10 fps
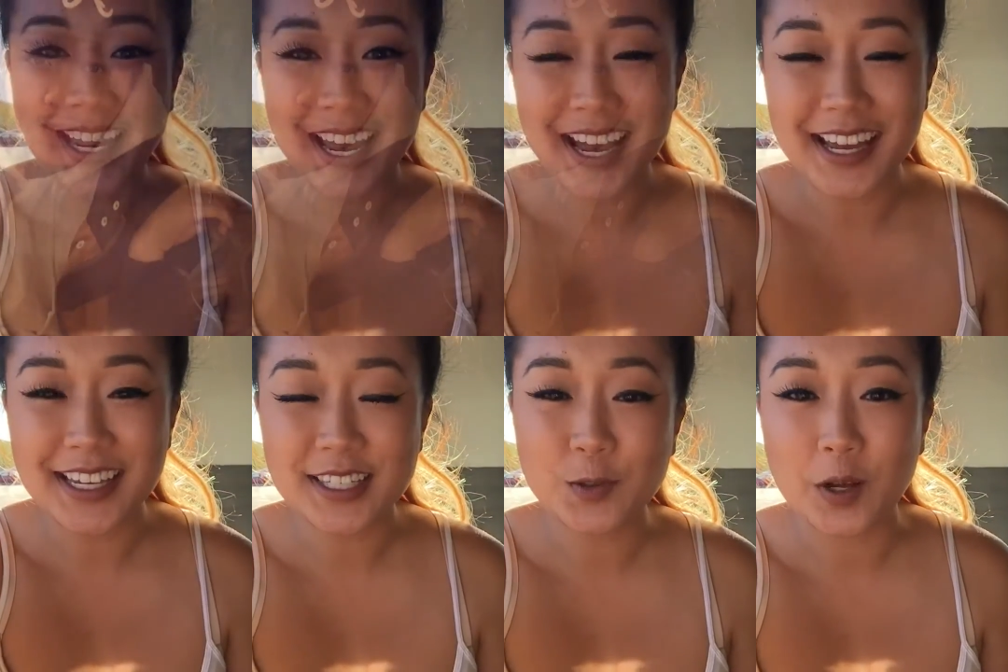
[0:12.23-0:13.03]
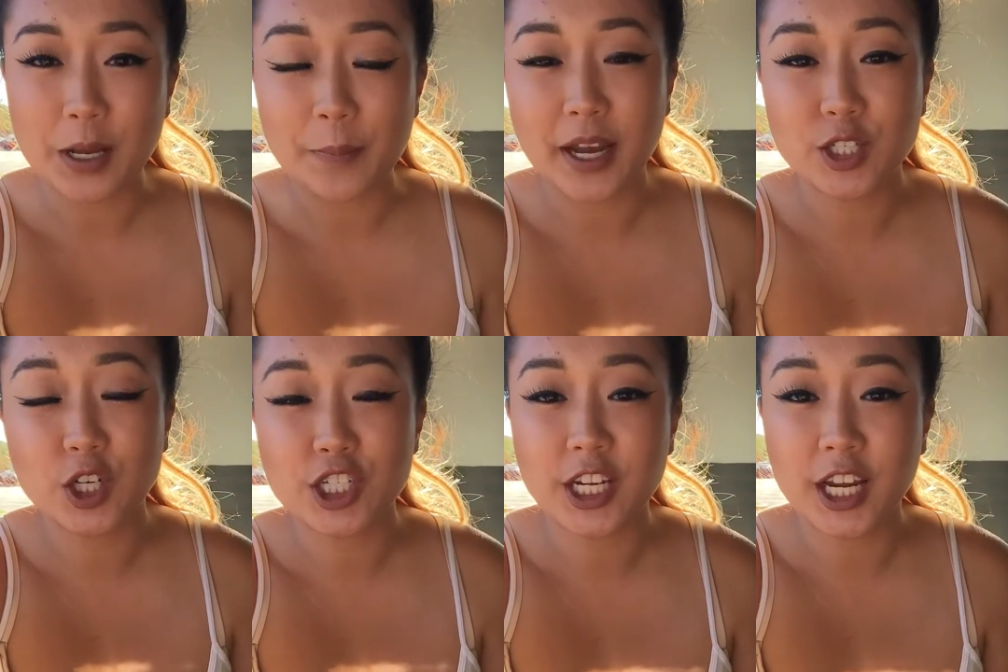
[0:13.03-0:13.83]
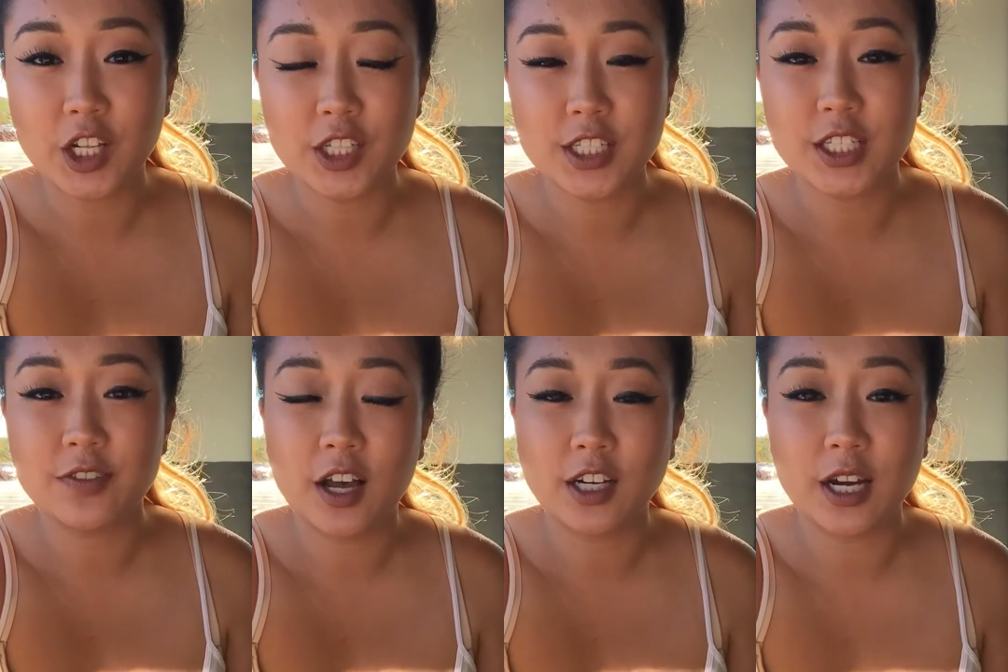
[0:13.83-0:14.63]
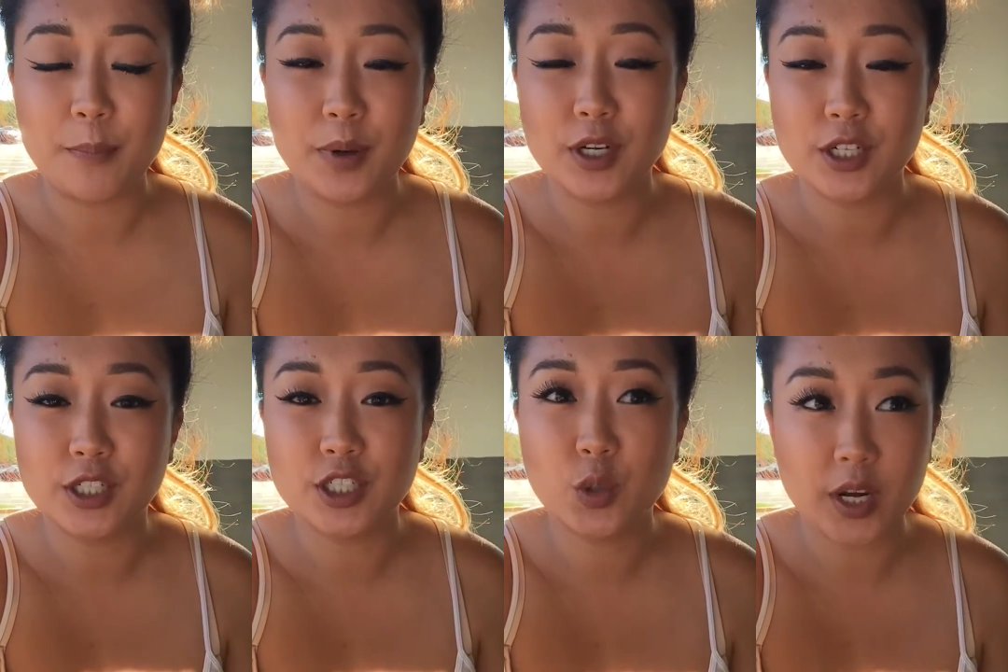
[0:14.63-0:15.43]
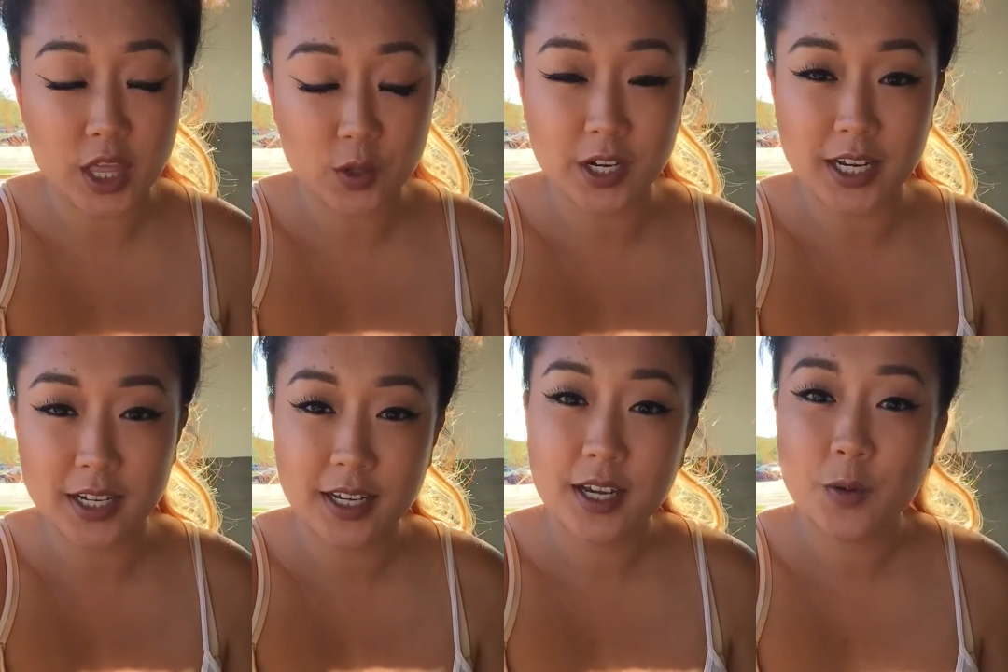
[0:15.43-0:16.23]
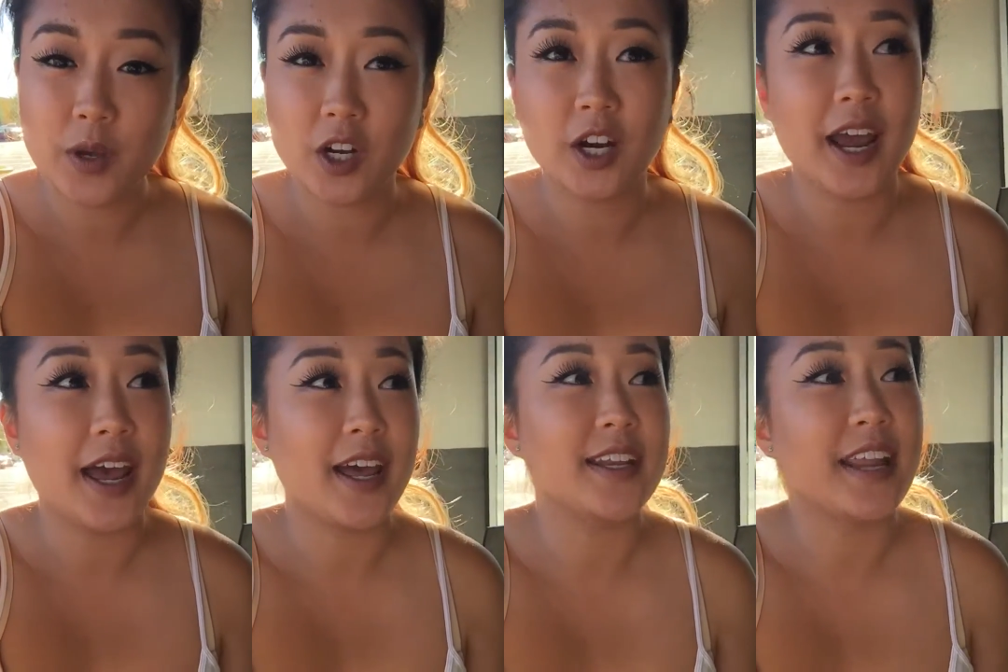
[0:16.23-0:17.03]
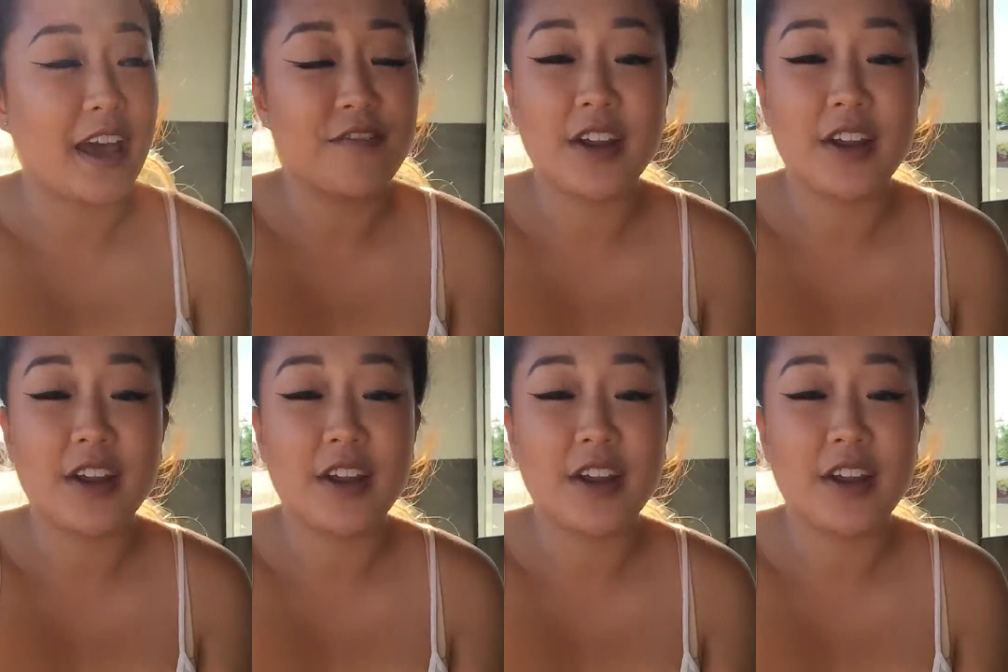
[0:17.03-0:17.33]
guys, welcome back to our channel. This is vlog number 23. We are at Naff